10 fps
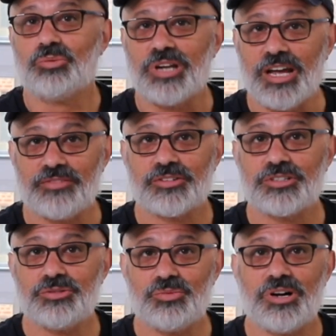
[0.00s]
Whatever
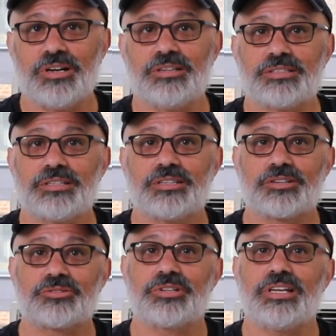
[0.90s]
you want, the
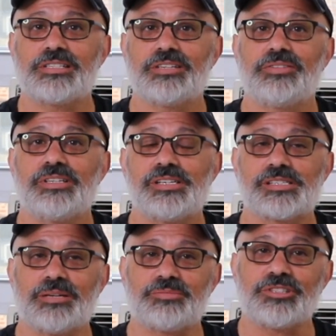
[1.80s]
creativity
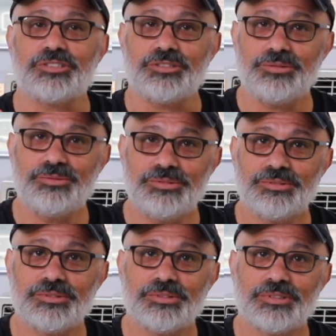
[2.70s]
is up to you.
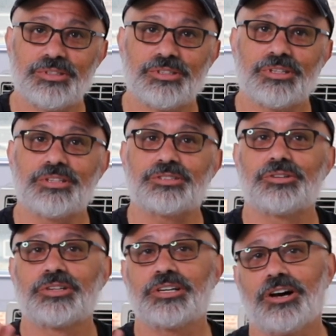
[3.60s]
The
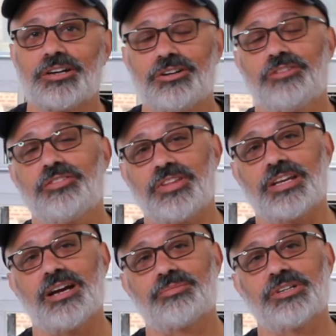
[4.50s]
turning on and off of the
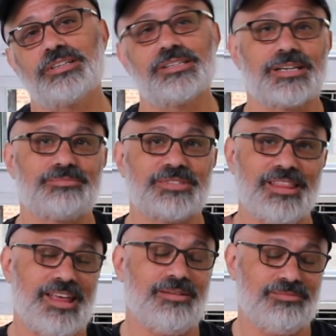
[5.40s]
camera is up to
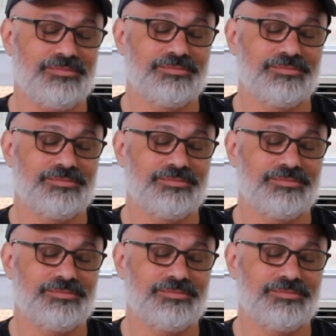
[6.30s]
them.